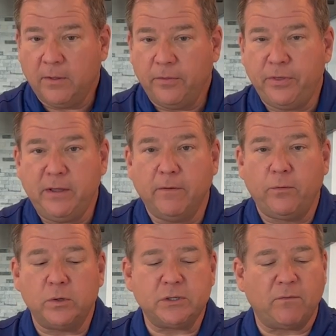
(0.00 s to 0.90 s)
the
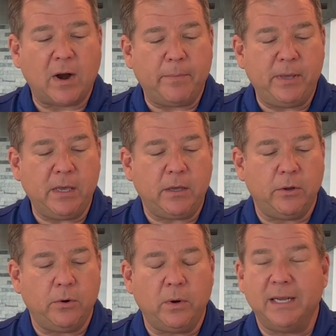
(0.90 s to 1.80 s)
voice over IP
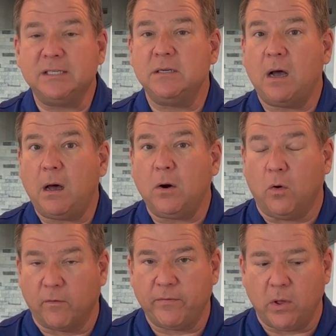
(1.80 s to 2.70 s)
queue is not
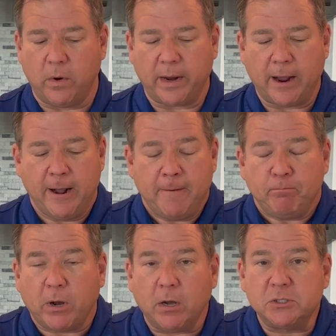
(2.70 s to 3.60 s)
overflowing
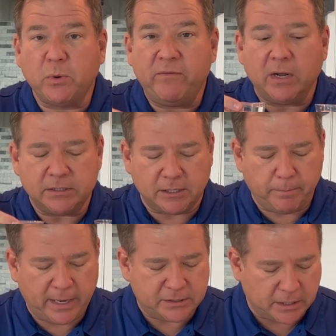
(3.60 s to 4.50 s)
because we've done some
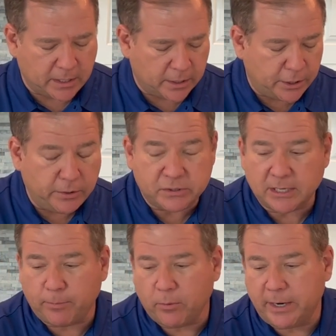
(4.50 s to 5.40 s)
basic queue
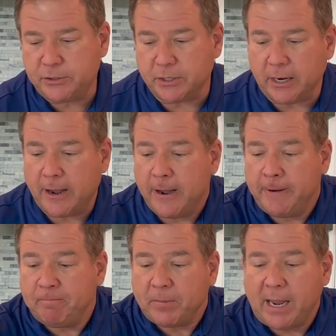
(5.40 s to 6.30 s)
separation.
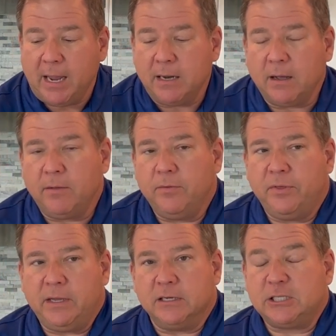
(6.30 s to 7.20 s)
And
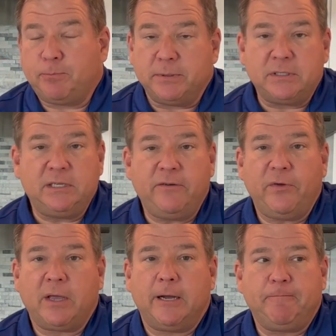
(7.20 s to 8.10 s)
the
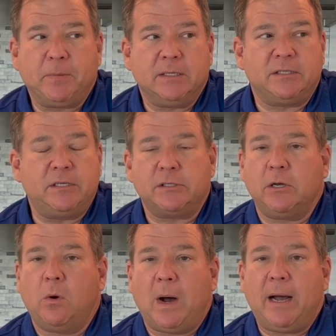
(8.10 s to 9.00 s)
specific
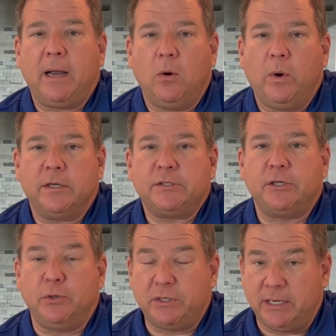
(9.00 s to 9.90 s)
Cisco iOS
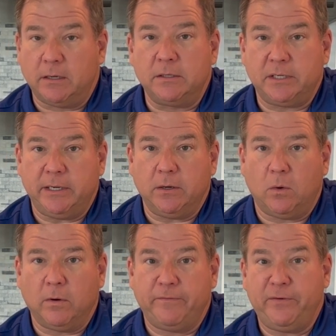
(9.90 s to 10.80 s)
utility
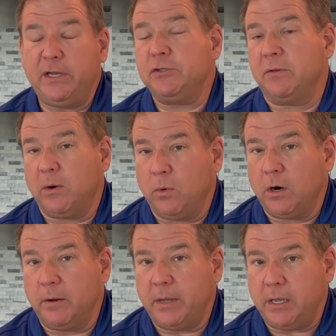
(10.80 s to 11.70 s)
or feature that we're
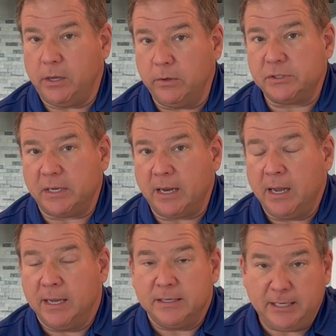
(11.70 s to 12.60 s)
going to be using
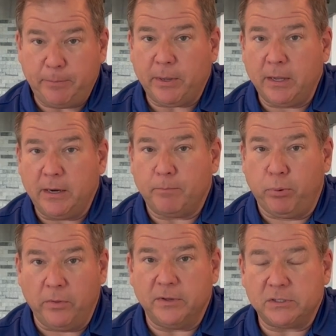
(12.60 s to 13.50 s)
typically to
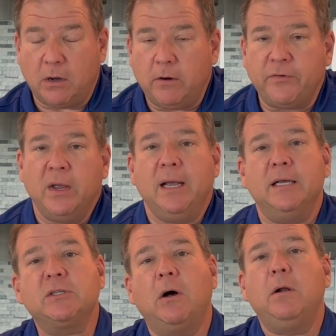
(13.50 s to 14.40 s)
pull this off
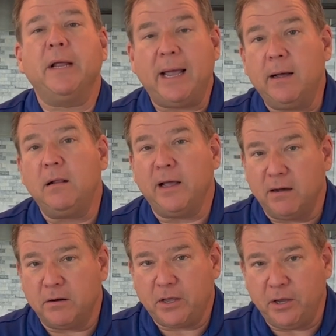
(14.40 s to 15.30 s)
is called
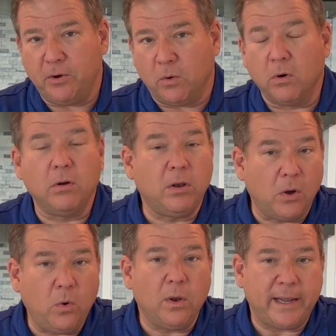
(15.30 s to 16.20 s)
LLQ, or
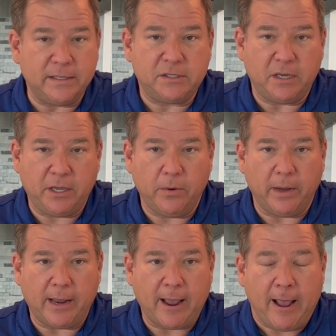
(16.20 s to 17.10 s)
low latency
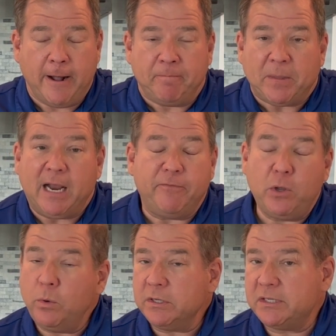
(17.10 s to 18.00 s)
queuing. And if
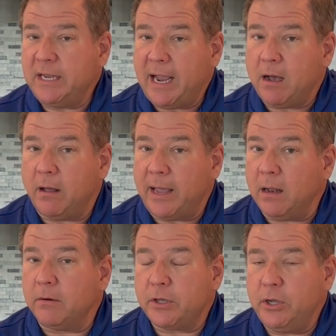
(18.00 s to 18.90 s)
you want to see how
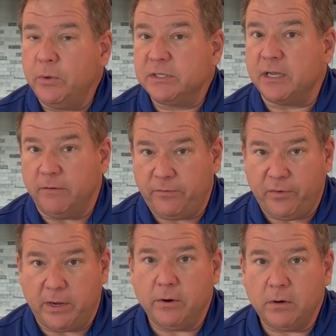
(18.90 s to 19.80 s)
LLQ is
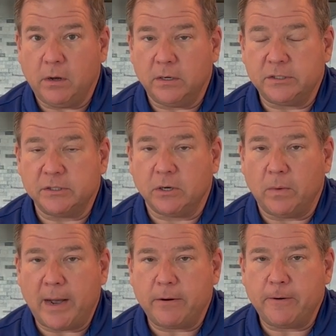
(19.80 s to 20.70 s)
configured on a Cisco
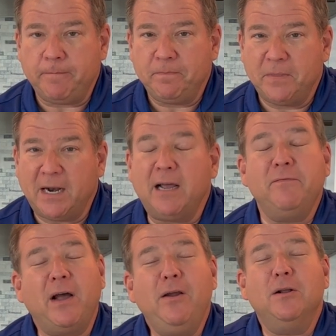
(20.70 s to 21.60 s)
router, then I
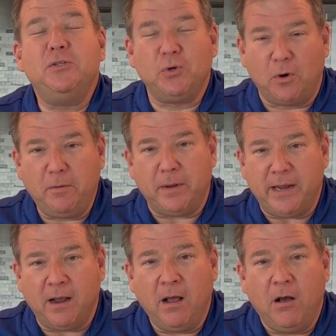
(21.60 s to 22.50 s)
invite you to join
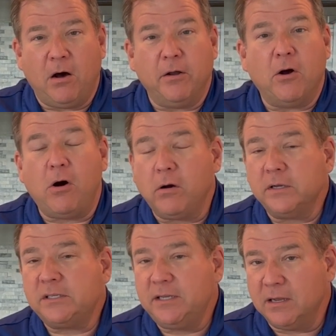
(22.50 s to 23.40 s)
me on
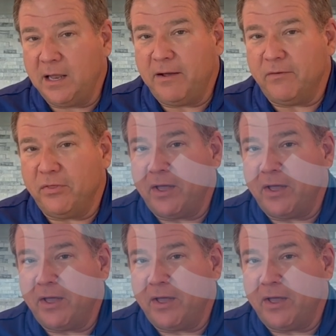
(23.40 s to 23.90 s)
August the 11th